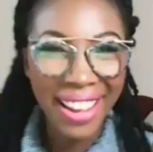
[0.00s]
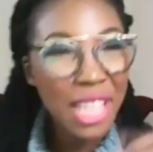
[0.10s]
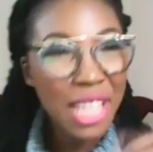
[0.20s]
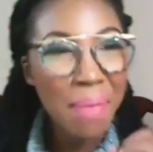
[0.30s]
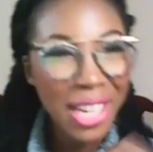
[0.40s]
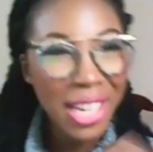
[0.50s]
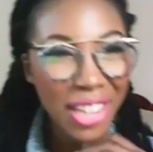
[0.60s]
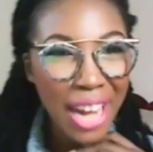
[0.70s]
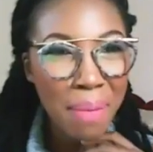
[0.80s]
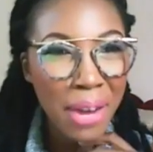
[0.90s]

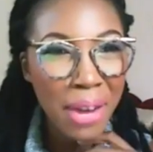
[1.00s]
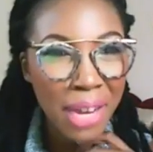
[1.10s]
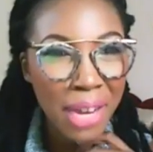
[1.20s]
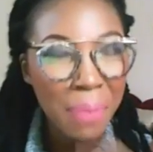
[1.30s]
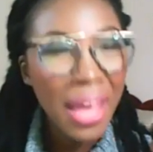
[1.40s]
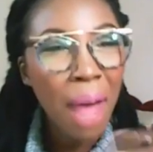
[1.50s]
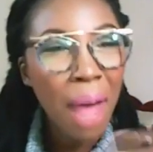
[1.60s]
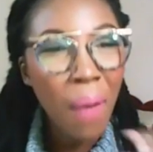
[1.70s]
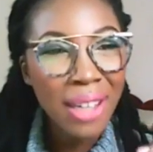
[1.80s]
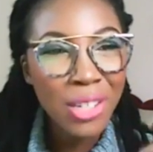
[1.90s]
mentioned that, Berry. I
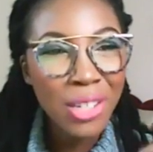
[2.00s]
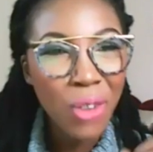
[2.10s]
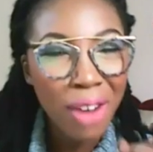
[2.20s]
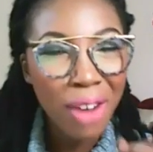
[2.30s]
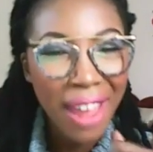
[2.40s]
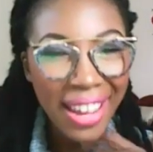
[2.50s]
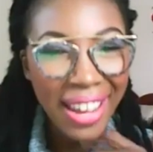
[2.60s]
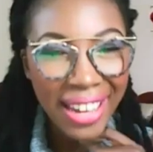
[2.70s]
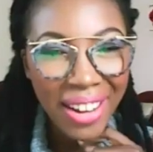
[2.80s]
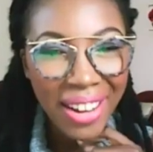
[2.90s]
want to draw Ryan
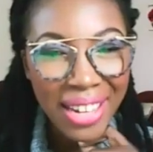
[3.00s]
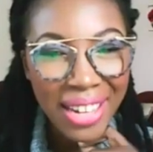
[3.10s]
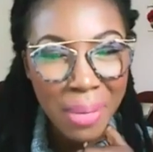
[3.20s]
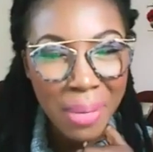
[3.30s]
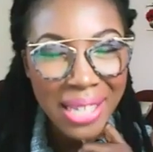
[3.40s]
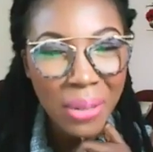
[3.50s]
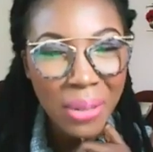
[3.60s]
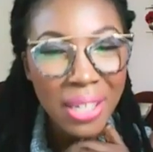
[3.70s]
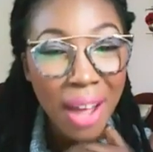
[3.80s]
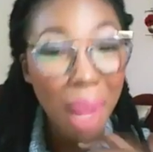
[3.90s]
in on this piece now to
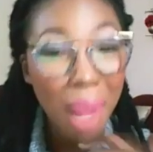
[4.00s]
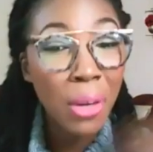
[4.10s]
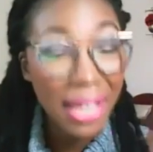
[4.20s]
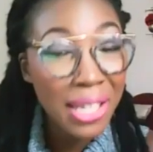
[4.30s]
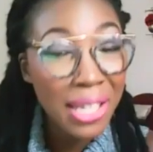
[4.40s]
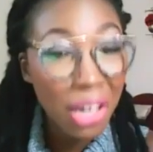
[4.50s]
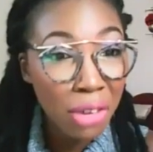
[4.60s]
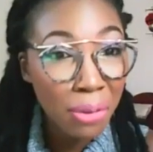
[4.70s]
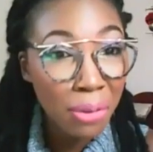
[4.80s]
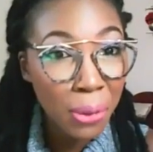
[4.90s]
talk about his year in
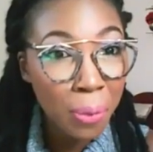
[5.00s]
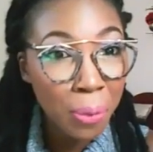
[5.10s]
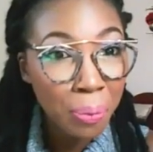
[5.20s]
review.